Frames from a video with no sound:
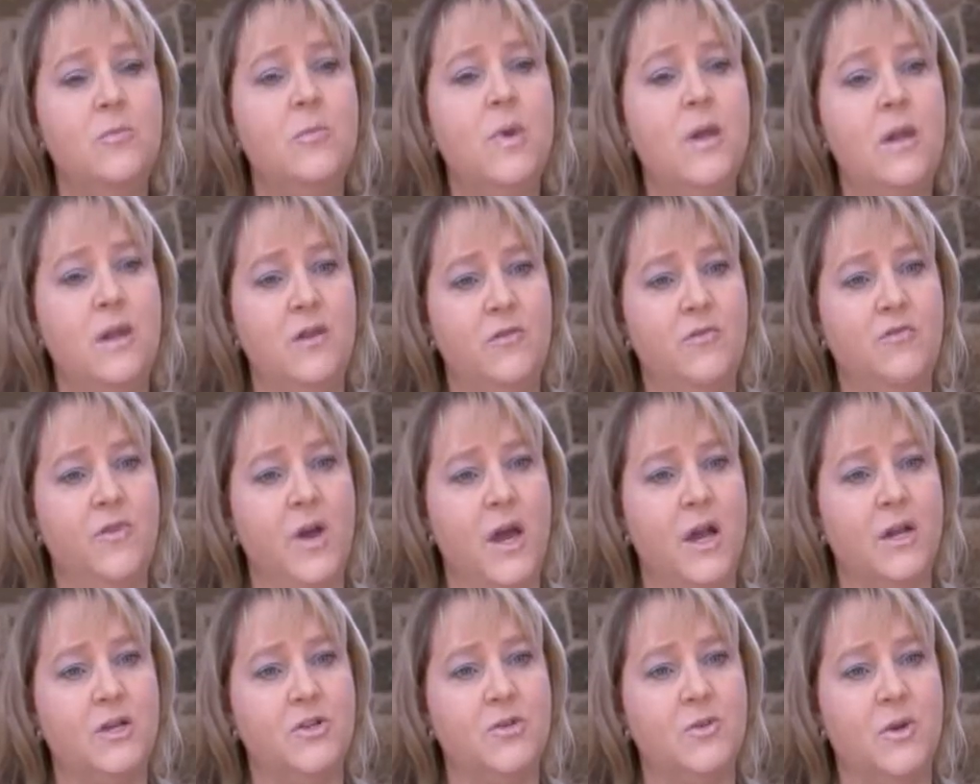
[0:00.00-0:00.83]

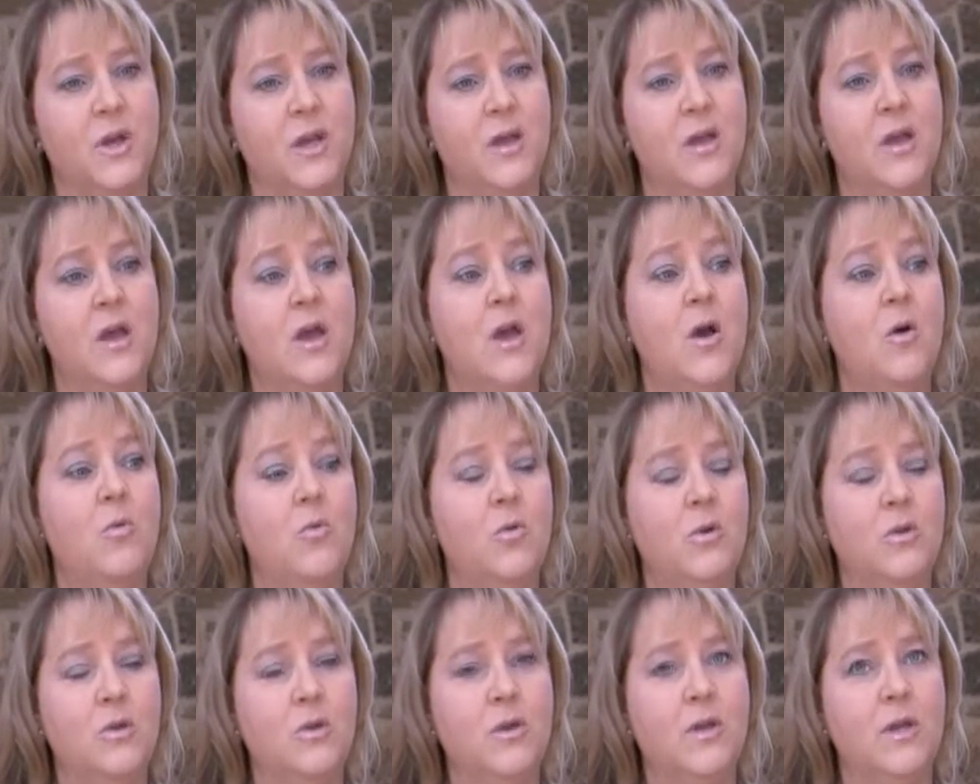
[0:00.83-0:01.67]
manufacturing,
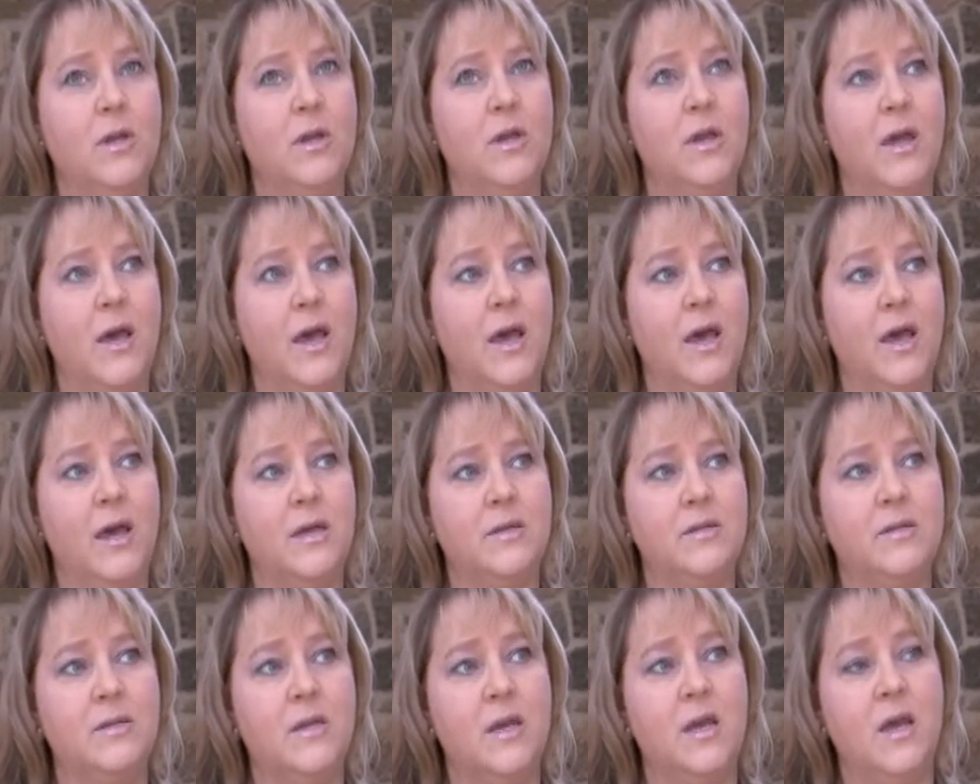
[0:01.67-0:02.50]
we're looking at
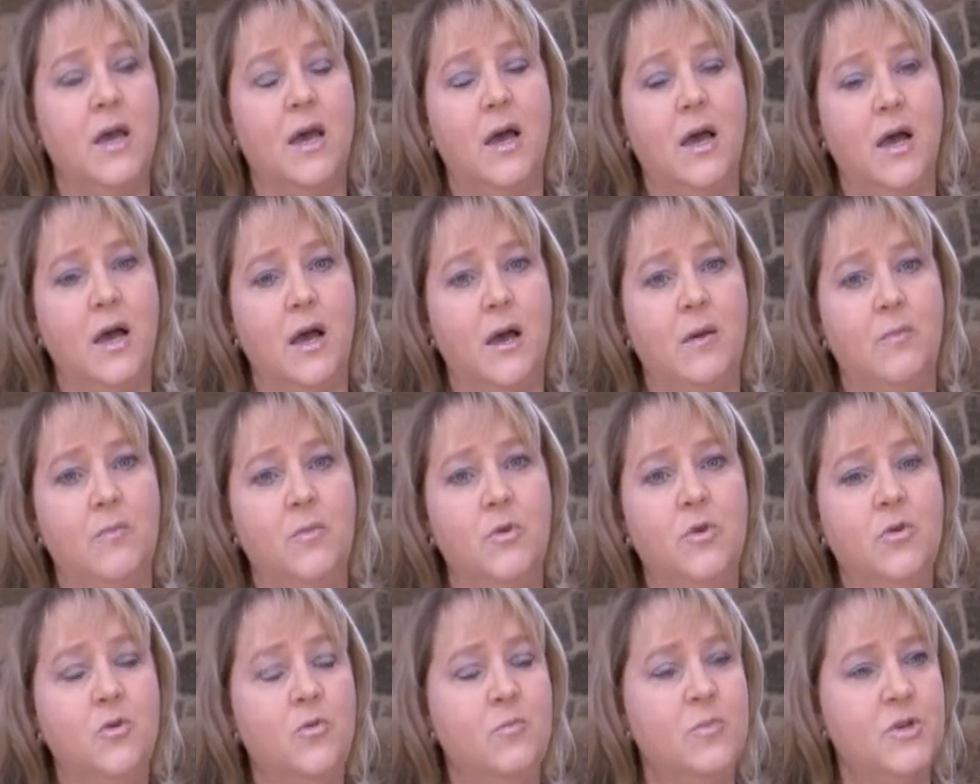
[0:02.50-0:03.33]
um,
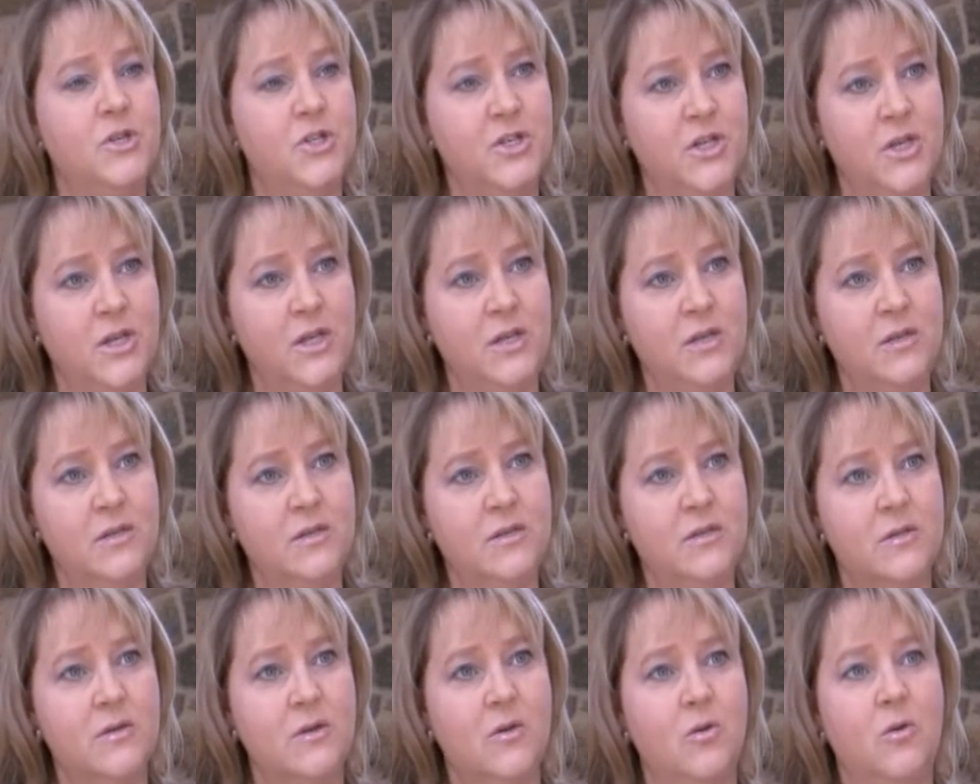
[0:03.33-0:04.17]
new machines,
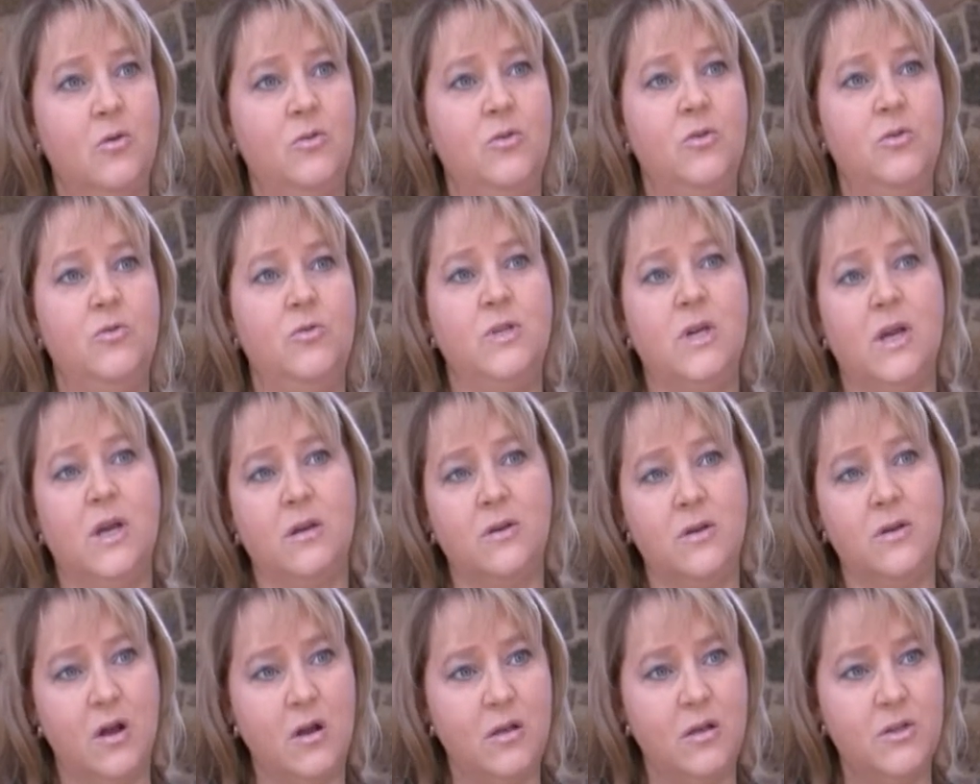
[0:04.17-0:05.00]
new
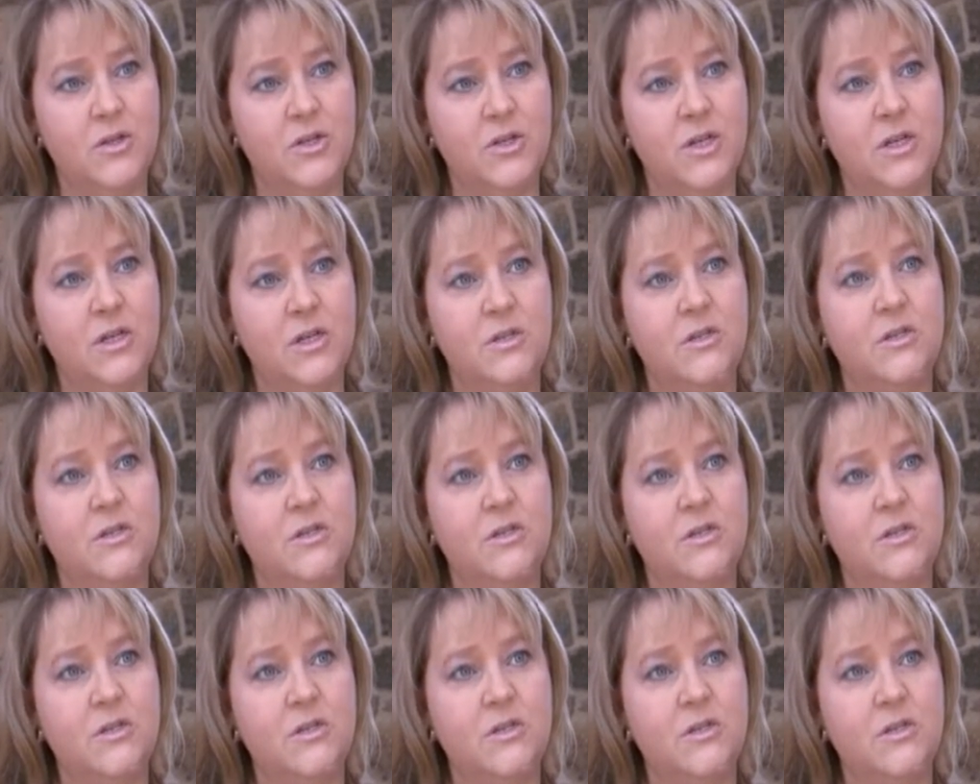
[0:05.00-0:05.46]
technologies,